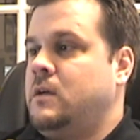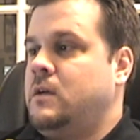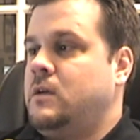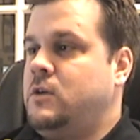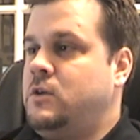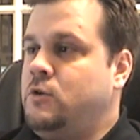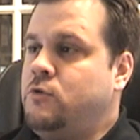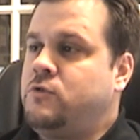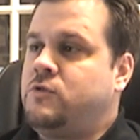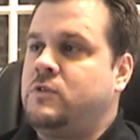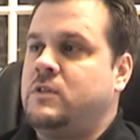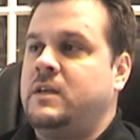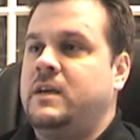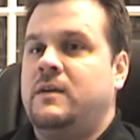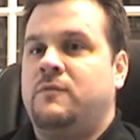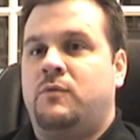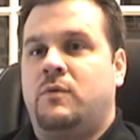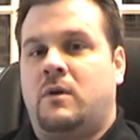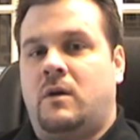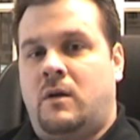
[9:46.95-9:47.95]
usually
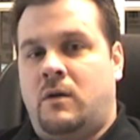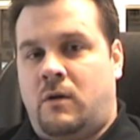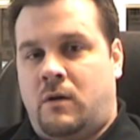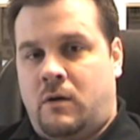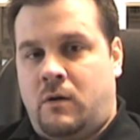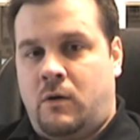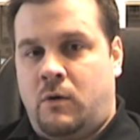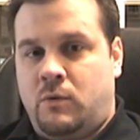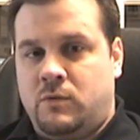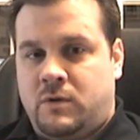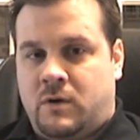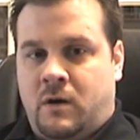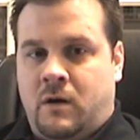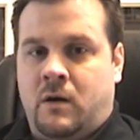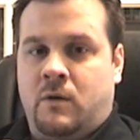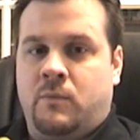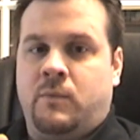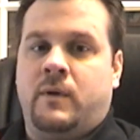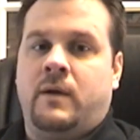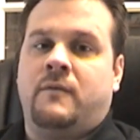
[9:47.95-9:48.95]
if we're on our older
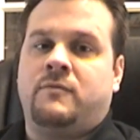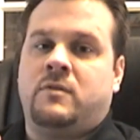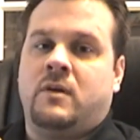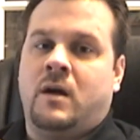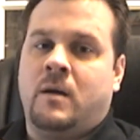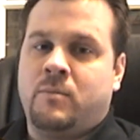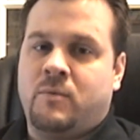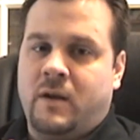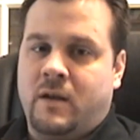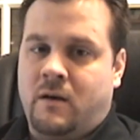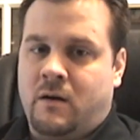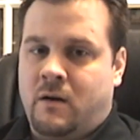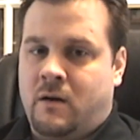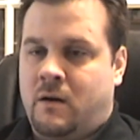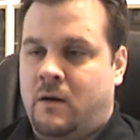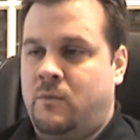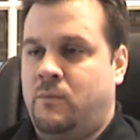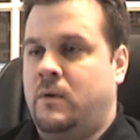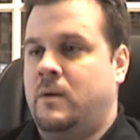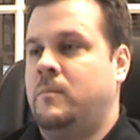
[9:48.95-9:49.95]
hardware, have to upgrade our
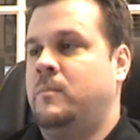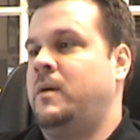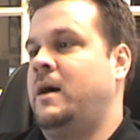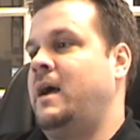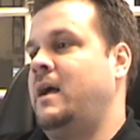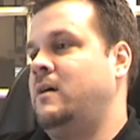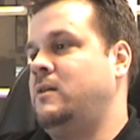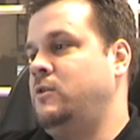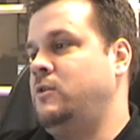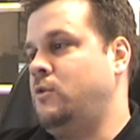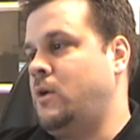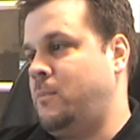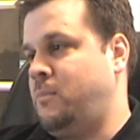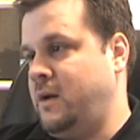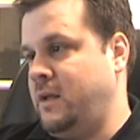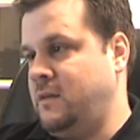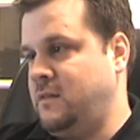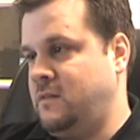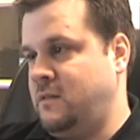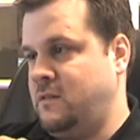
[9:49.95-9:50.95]
hardware, buy new
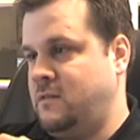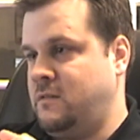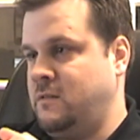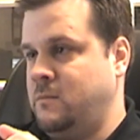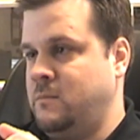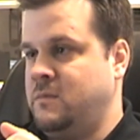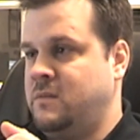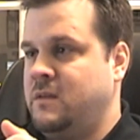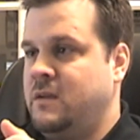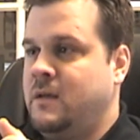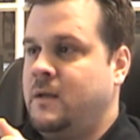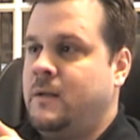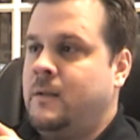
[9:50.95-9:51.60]
operating systems,